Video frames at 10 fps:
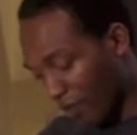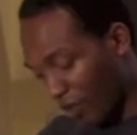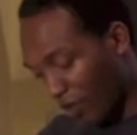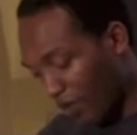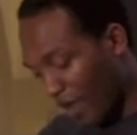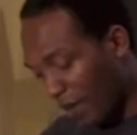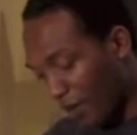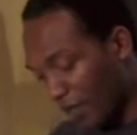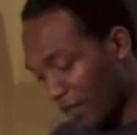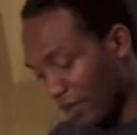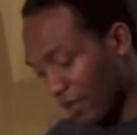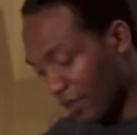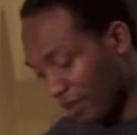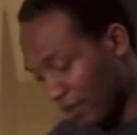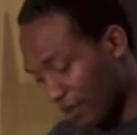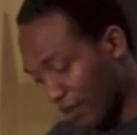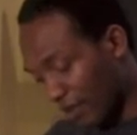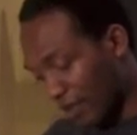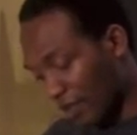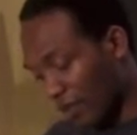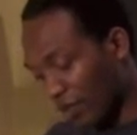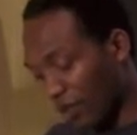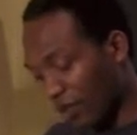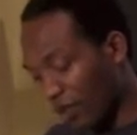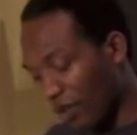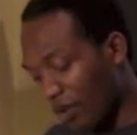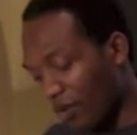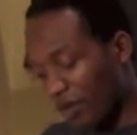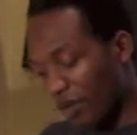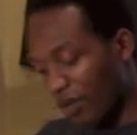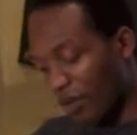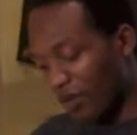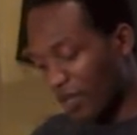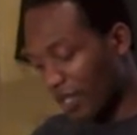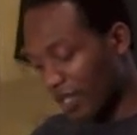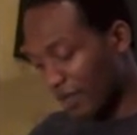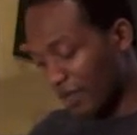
with the flour, over and over.